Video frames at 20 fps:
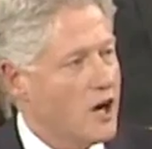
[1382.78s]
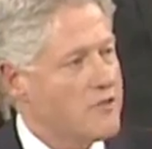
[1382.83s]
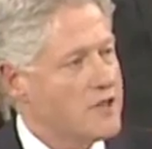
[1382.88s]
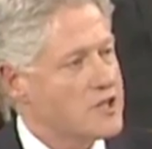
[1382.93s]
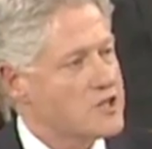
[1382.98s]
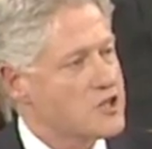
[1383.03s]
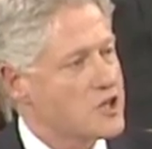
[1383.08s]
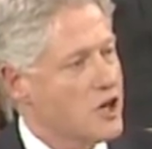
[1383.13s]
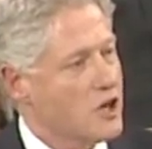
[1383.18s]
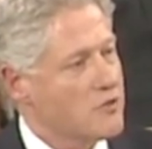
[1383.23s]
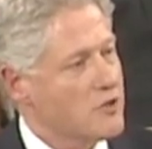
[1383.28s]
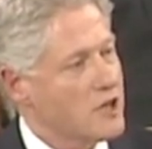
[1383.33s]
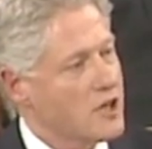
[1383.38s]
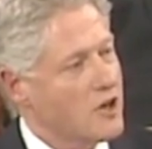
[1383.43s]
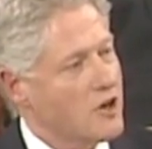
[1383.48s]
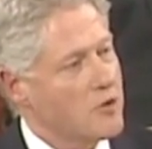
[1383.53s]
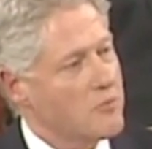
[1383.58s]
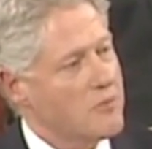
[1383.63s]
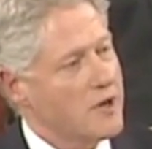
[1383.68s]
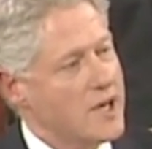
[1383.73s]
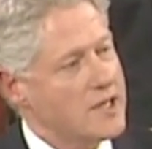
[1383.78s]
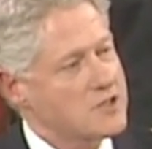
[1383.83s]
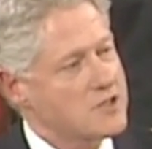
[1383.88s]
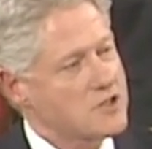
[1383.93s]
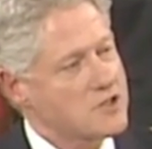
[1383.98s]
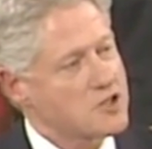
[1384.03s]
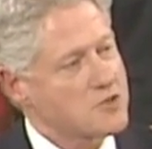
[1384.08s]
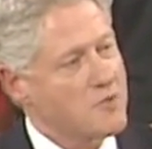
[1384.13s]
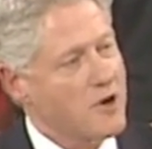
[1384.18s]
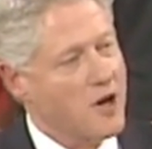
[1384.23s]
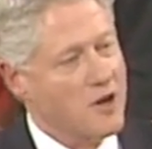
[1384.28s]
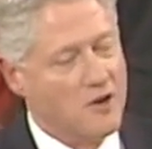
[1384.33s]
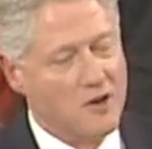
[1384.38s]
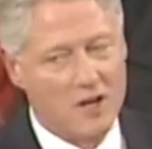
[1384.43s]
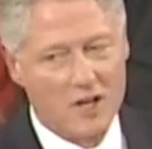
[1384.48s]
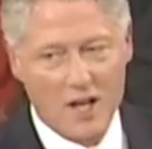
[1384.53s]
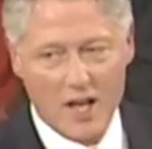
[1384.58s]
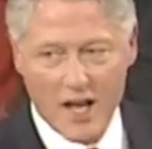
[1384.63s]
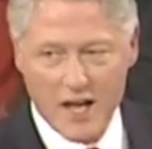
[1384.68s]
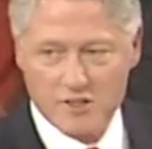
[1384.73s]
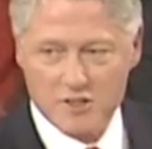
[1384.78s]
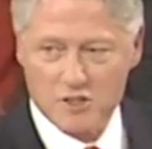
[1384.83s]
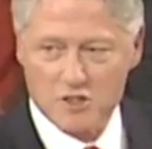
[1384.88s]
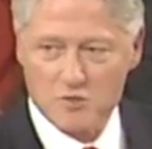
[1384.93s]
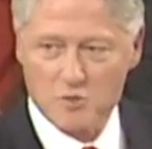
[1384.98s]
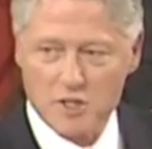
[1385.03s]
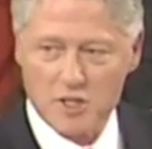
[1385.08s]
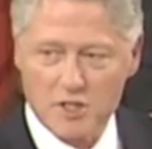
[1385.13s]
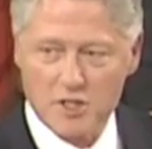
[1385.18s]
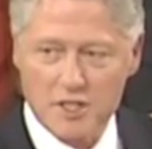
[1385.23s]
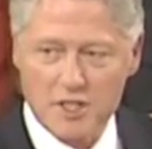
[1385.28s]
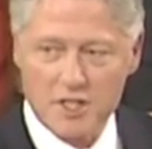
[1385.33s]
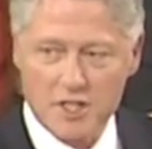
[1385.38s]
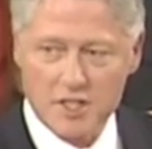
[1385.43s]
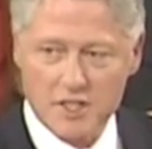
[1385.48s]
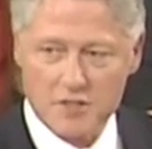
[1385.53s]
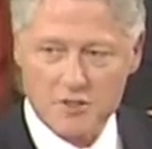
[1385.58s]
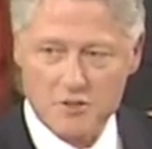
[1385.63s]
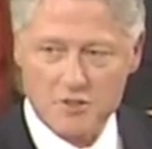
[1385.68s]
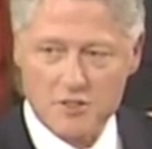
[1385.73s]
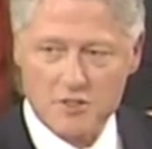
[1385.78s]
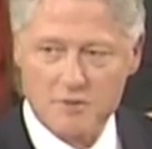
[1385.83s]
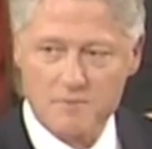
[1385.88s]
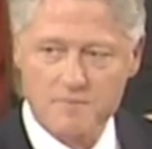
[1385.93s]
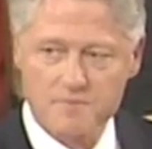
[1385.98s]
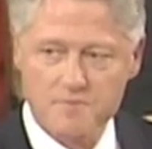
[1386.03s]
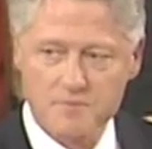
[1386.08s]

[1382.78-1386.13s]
that children learn best in smaller classes with good teachers.